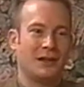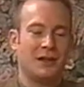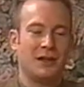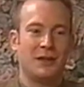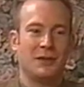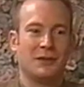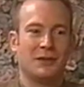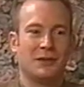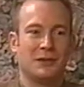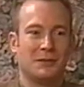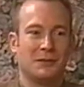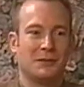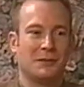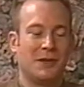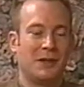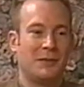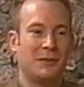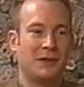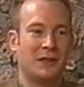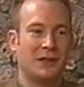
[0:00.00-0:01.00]
he was
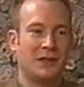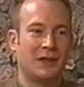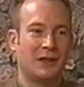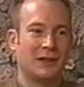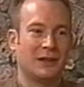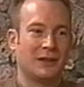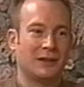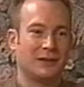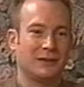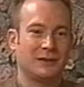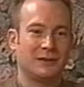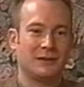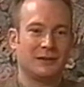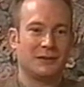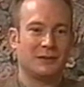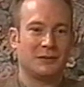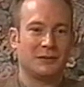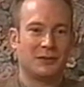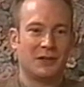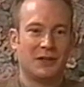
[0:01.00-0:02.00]
maybe uh,
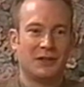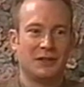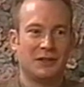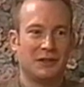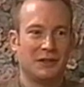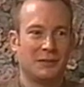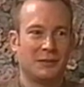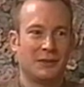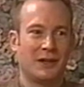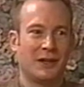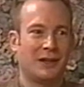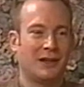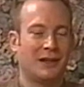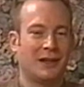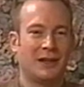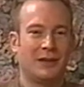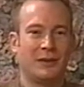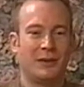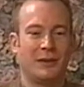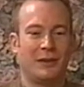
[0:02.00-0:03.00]
prejudiced, but
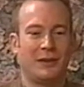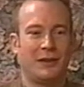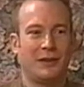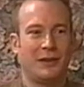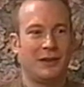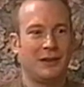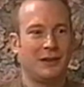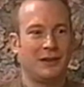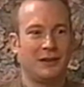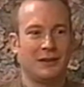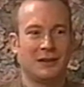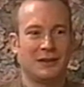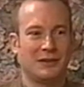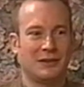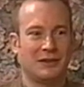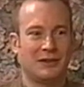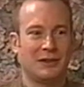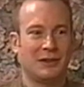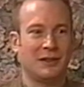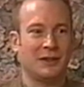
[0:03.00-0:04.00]
I, I, don't think he
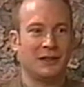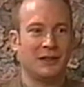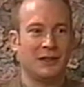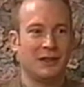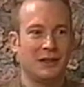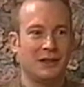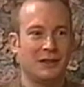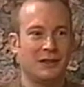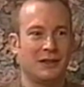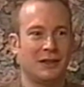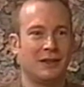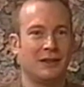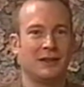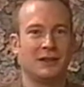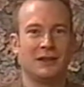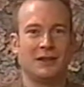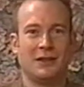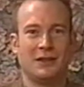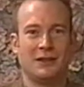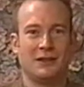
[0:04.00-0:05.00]
necessarily is. I,
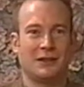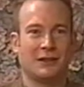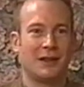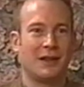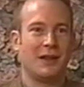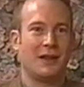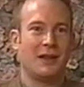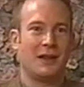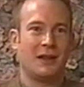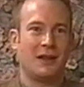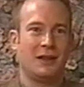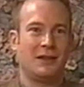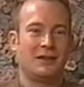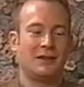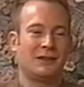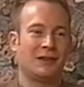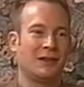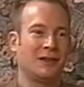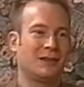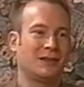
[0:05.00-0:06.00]
and he's he's
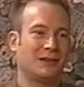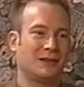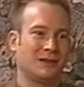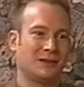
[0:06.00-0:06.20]
since